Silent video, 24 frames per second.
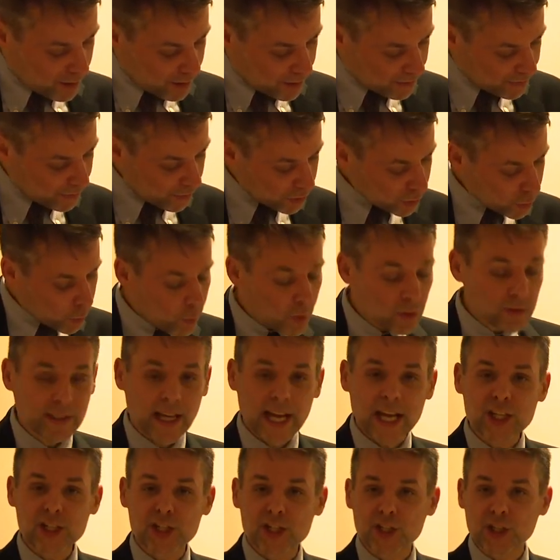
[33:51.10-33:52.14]
Third
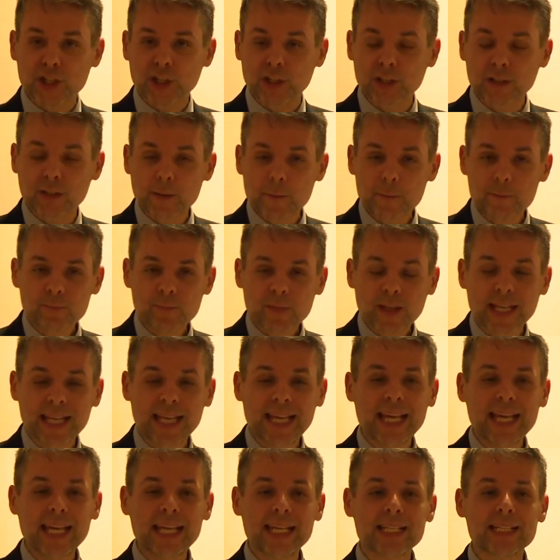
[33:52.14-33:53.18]
quotation
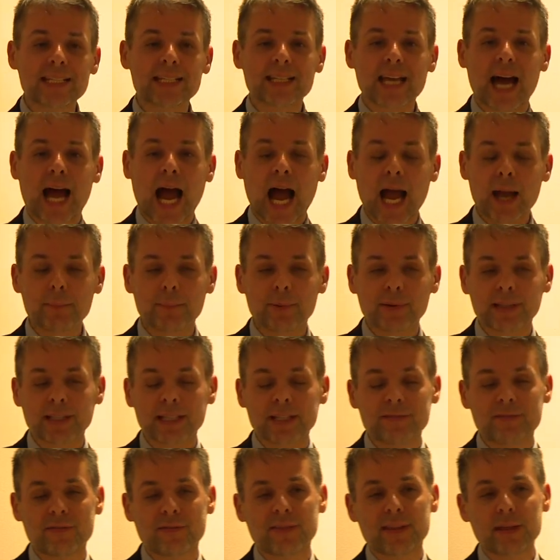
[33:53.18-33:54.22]
is, I
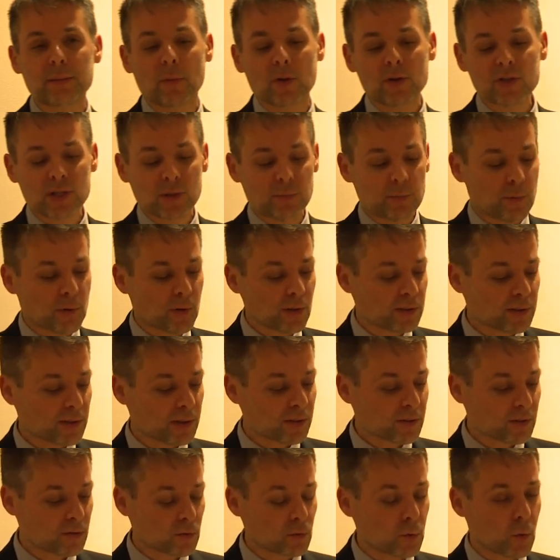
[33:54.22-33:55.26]
believe, the most
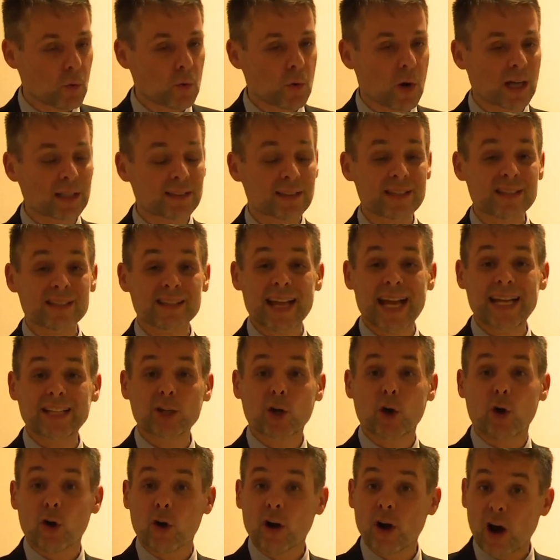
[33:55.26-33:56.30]
important to
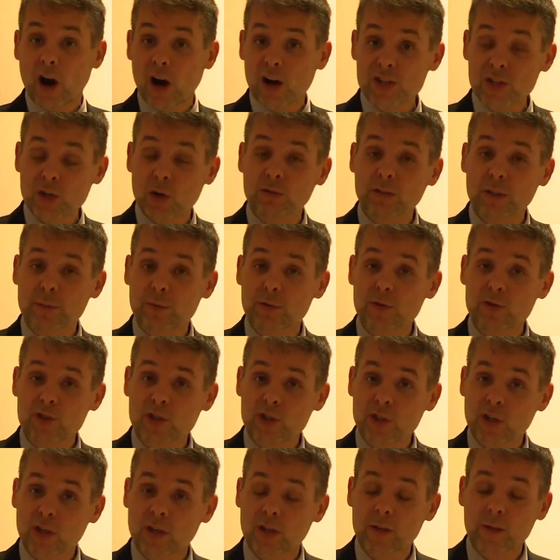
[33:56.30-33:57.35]
understand Congar's
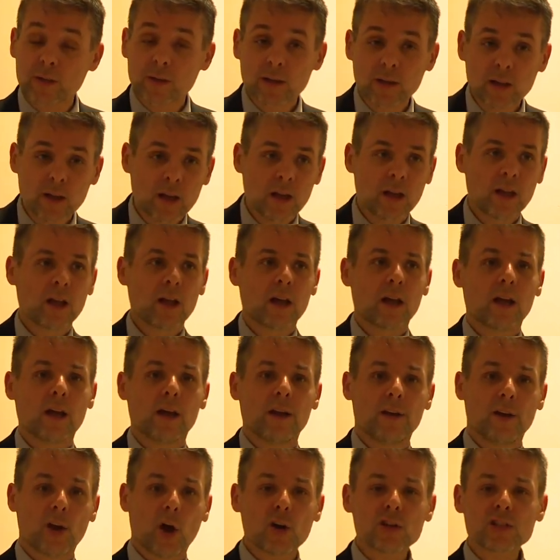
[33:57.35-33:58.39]
contribution,
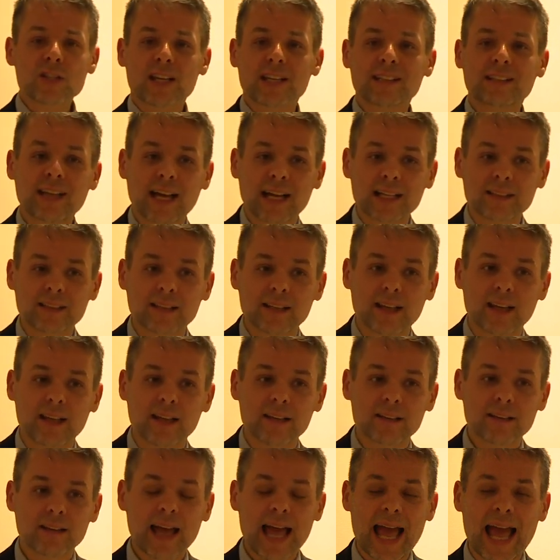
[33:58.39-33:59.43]
Nostra
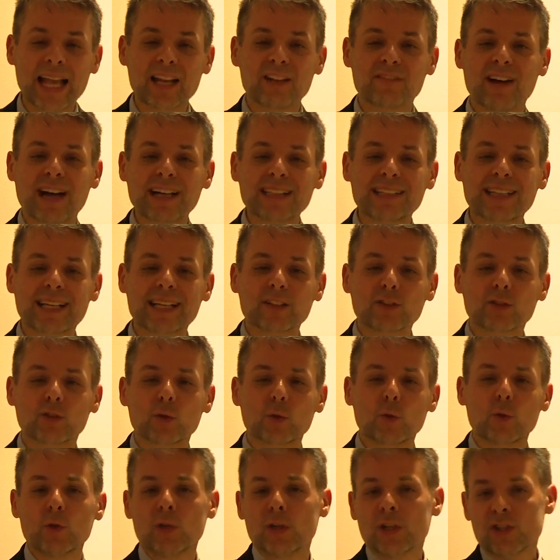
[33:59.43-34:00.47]
Aetate, and Vatican
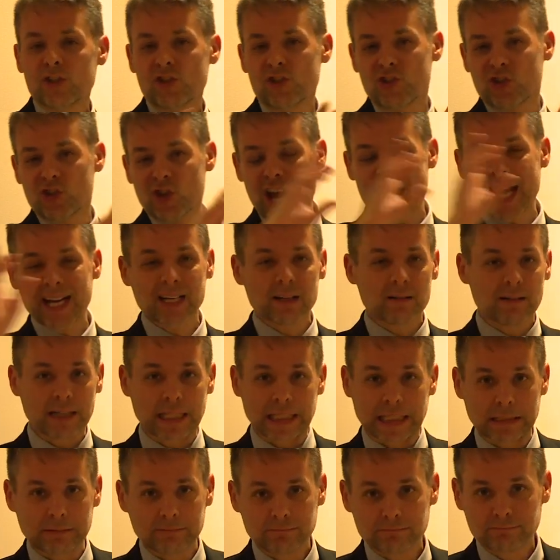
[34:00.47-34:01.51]
II
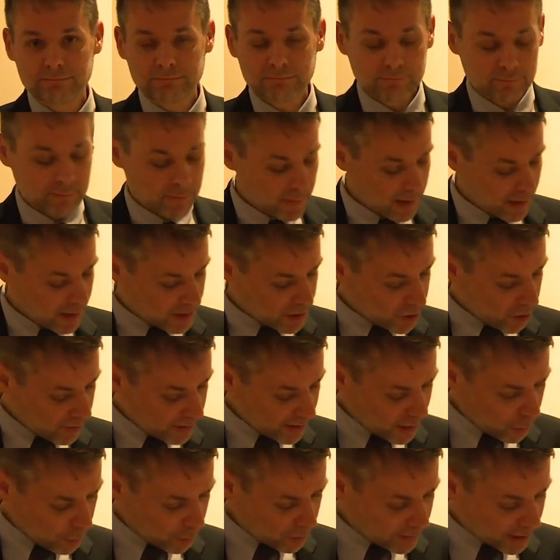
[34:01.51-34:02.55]
generally. So
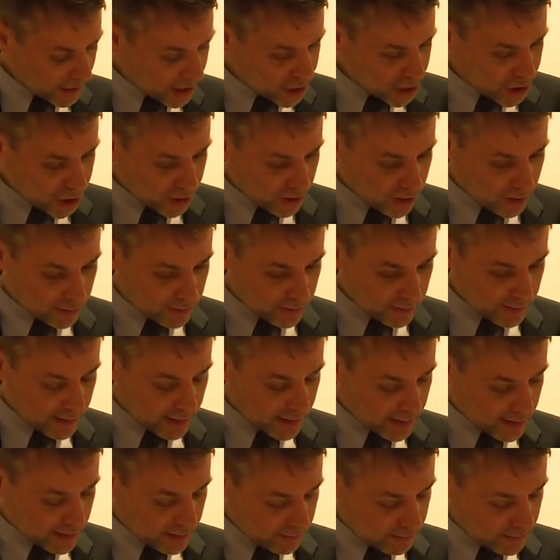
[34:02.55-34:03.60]
third quotation,
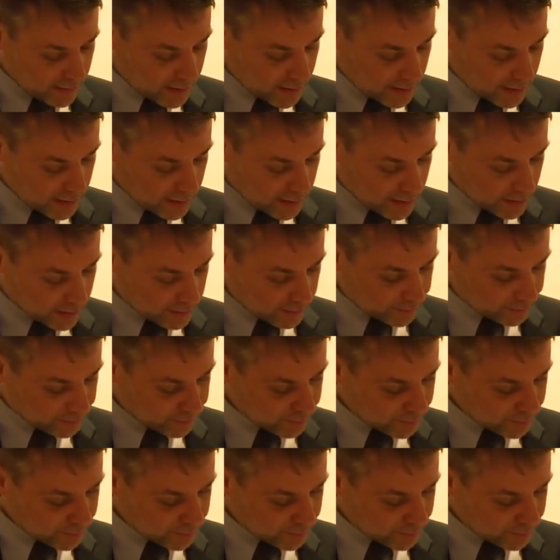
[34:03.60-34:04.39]
it, it,